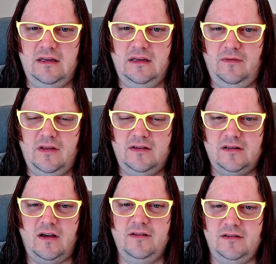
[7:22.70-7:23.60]
if there's
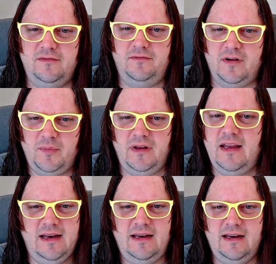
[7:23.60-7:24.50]
so
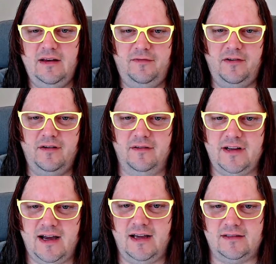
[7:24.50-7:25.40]
completely different
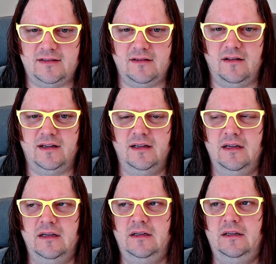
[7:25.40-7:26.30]
tasks, like
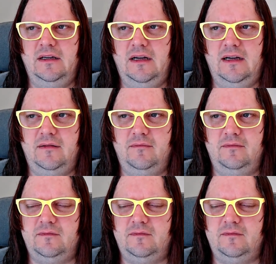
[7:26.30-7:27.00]
in